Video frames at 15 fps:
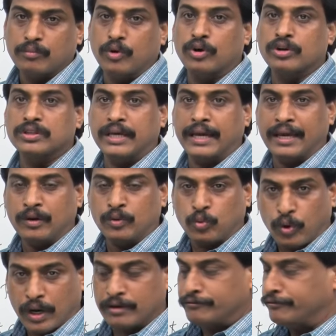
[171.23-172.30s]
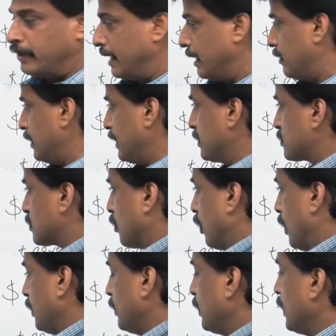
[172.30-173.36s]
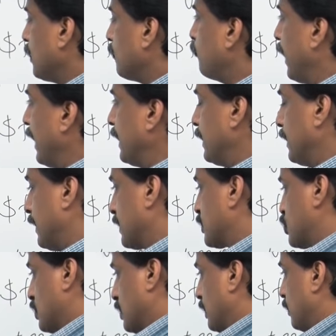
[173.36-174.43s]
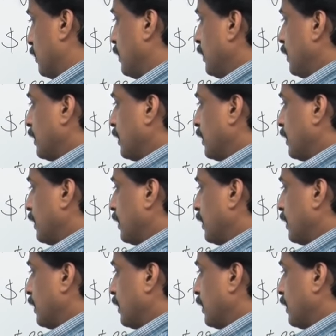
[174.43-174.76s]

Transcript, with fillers: More than one file is called bidirectional.